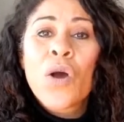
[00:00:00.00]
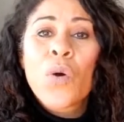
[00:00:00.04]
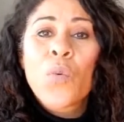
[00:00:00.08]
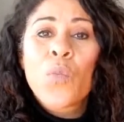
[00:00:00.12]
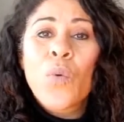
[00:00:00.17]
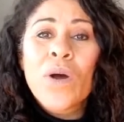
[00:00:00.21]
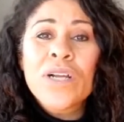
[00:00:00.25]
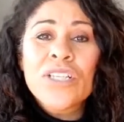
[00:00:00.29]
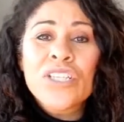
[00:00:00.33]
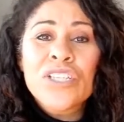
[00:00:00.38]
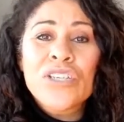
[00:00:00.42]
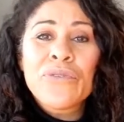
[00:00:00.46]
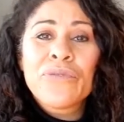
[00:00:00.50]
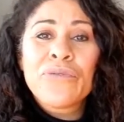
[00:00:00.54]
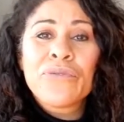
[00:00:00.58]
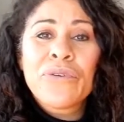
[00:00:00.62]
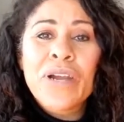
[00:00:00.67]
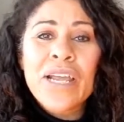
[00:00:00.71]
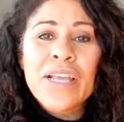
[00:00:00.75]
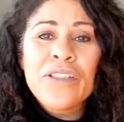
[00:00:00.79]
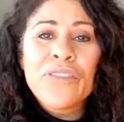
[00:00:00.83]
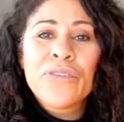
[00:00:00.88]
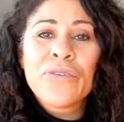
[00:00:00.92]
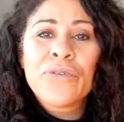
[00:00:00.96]
Once you've
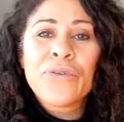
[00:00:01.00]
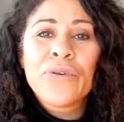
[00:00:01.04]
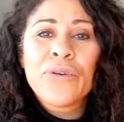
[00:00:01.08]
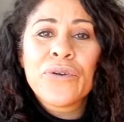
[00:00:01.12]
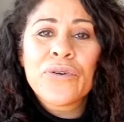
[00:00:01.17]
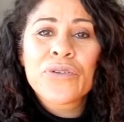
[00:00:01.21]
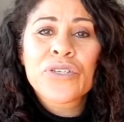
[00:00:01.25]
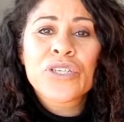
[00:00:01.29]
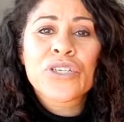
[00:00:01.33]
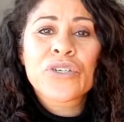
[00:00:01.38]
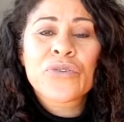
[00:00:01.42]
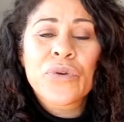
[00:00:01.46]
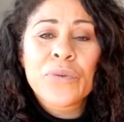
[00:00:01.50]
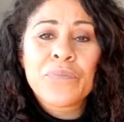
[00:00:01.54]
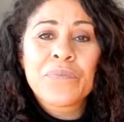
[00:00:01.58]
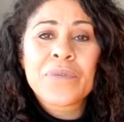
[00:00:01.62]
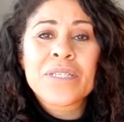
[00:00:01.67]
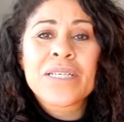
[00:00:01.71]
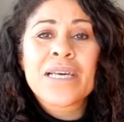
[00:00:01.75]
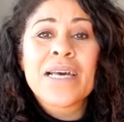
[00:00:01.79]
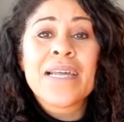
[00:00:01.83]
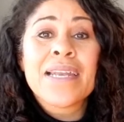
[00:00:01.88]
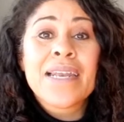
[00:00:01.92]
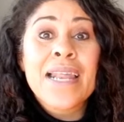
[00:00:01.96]
read through your
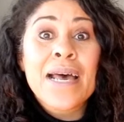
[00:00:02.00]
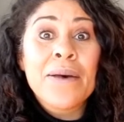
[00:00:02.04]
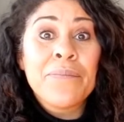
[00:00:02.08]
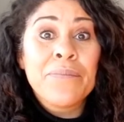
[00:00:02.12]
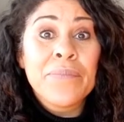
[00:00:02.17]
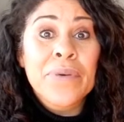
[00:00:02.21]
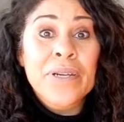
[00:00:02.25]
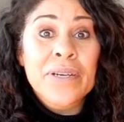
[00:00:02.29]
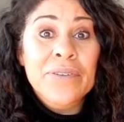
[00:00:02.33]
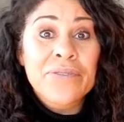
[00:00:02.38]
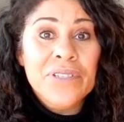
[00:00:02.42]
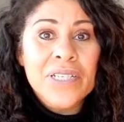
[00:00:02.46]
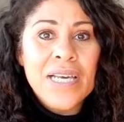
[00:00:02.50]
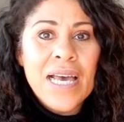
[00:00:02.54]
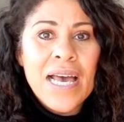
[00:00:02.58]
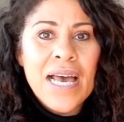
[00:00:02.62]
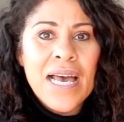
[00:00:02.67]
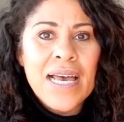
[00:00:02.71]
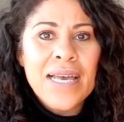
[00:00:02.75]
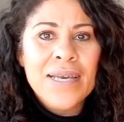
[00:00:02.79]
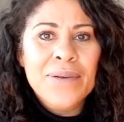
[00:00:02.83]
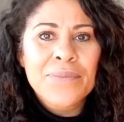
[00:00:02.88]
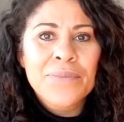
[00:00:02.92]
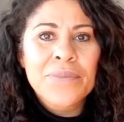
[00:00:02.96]
script a number of
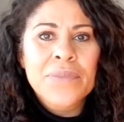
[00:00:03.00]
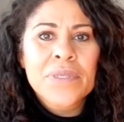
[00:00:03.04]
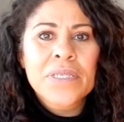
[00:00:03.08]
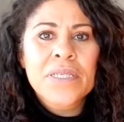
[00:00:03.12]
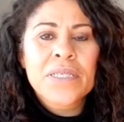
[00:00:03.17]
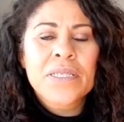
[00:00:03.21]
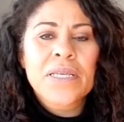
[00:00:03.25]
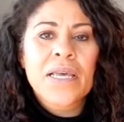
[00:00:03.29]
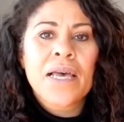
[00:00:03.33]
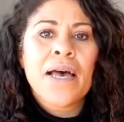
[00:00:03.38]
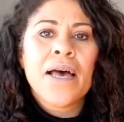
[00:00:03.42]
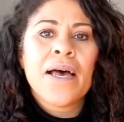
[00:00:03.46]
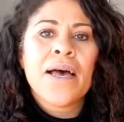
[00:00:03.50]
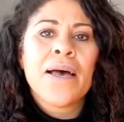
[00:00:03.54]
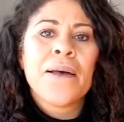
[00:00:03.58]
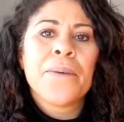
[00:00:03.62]
times,